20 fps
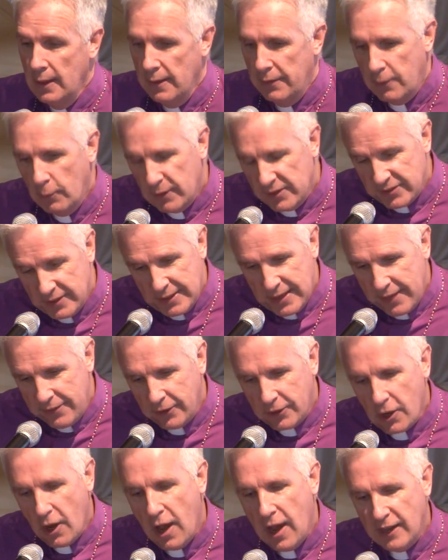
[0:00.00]
There was another
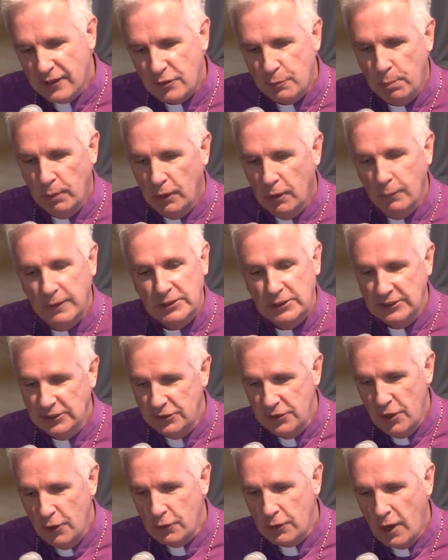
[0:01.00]
gospel, which is
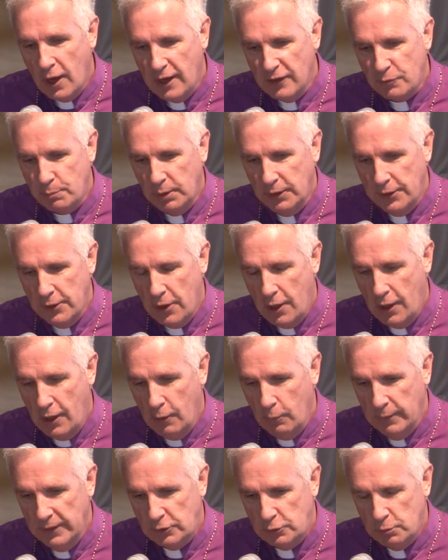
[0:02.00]
no gospel at
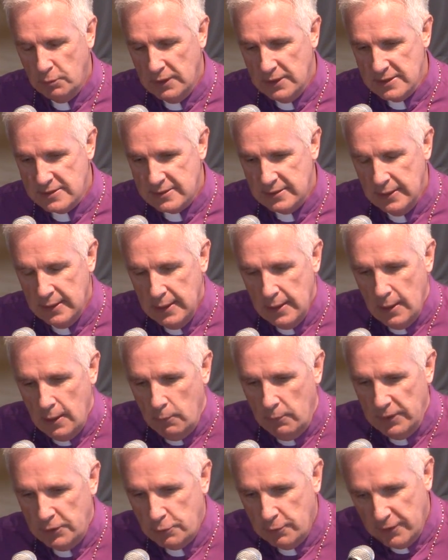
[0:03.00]
all, which
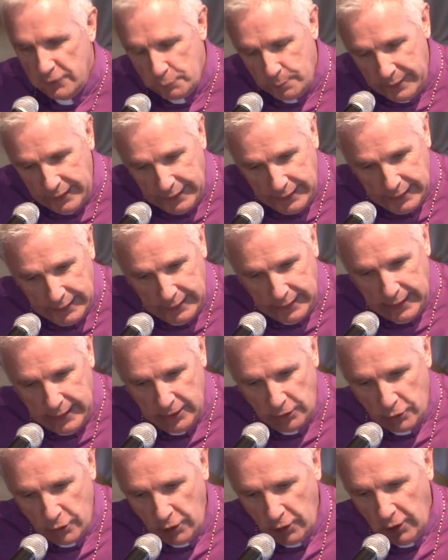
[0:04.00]
was being
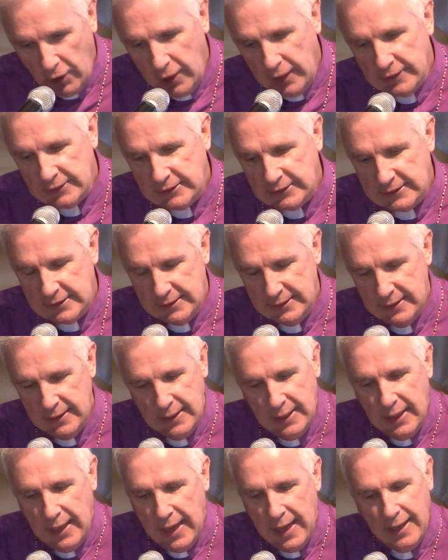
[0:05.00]
encouraged,
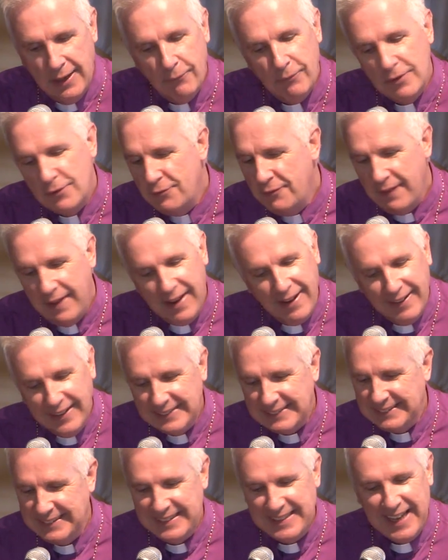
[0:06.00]
and it was very
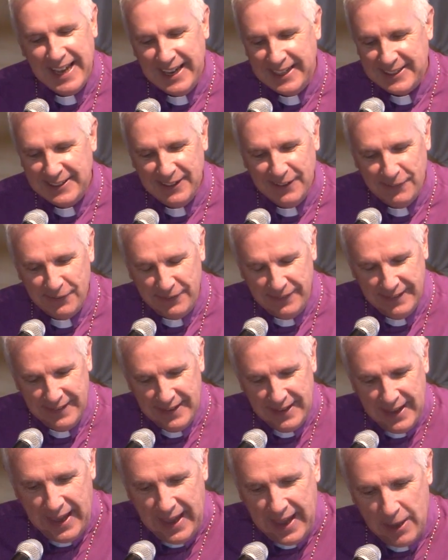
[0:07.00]
seductive.
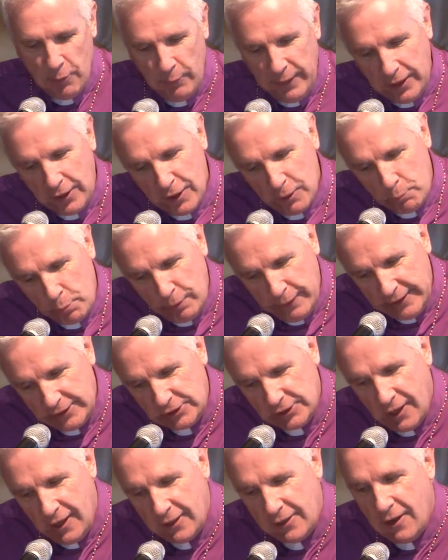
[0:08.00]
And we could
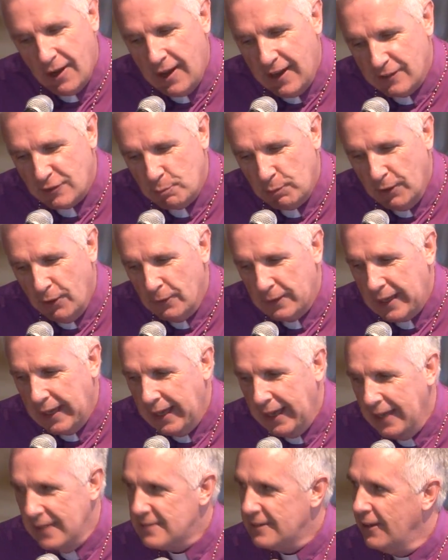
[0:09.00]
preach our gospel
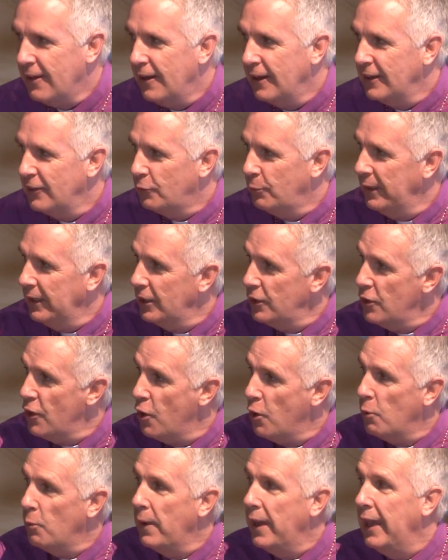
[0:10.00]
okay as long as we in
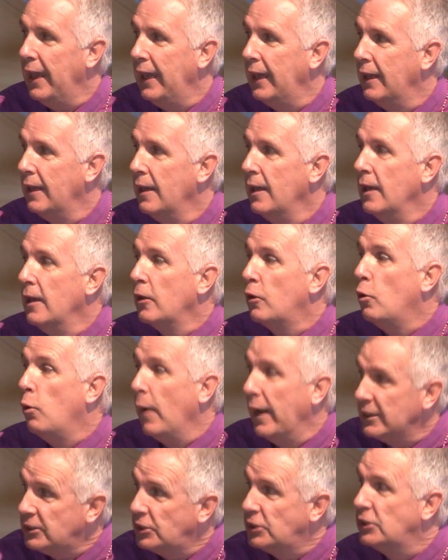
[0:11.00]
no way
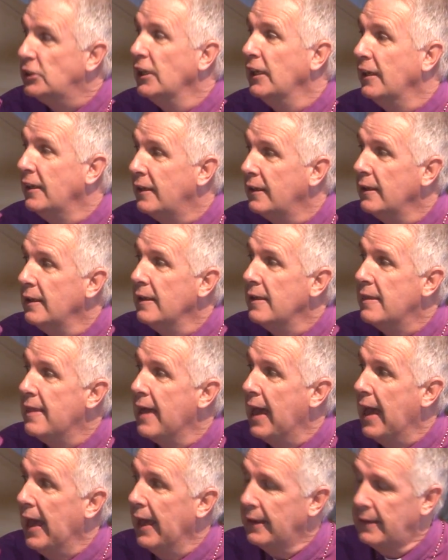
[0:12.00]
questioned
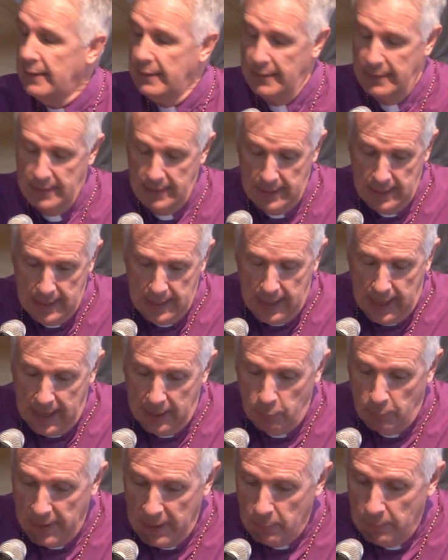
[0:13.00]
that.
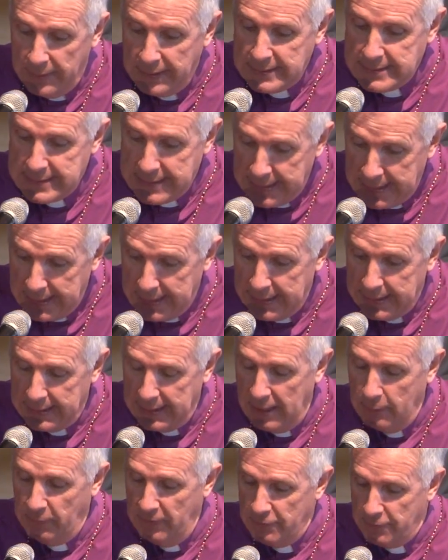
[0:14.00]
And when we did,
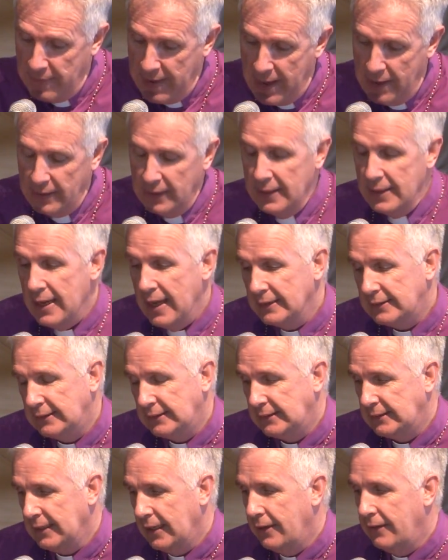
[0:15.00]
and we found it
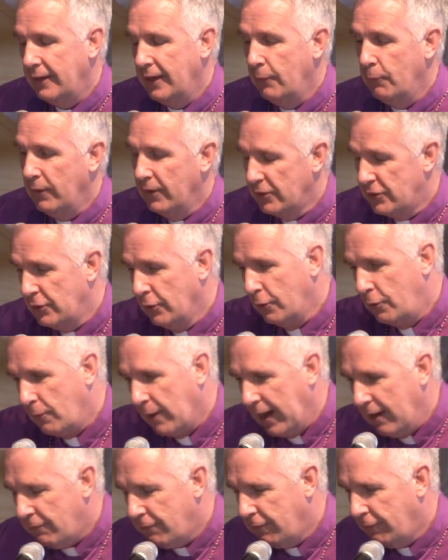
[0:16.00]
necessary, and we were so
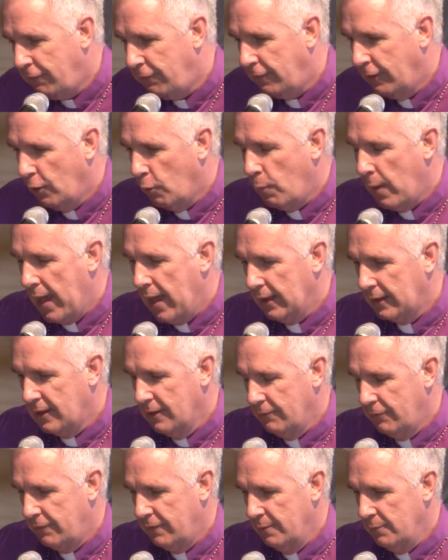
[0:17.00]
grateful for a
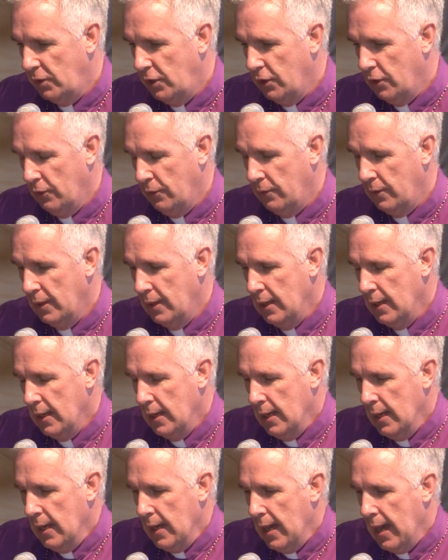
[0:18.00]
welcome from you,
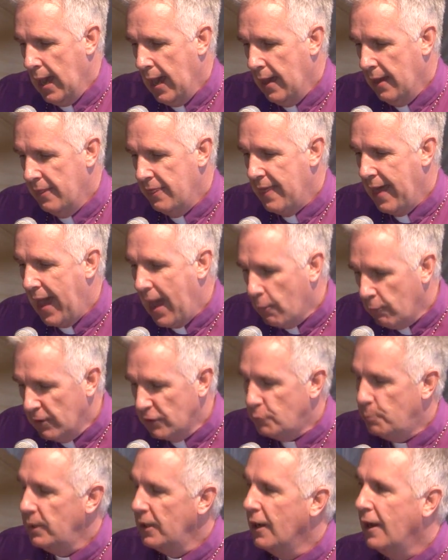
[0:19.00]
that
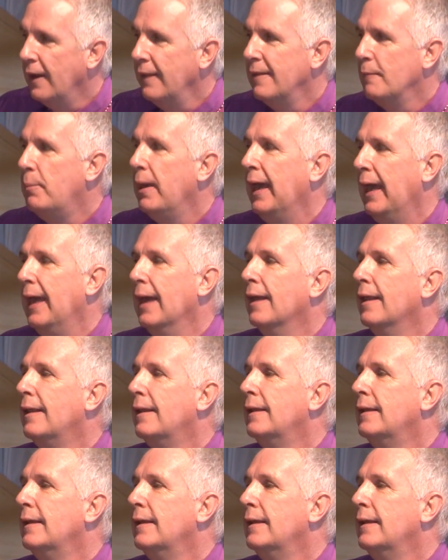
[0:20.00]
was beyond the pale.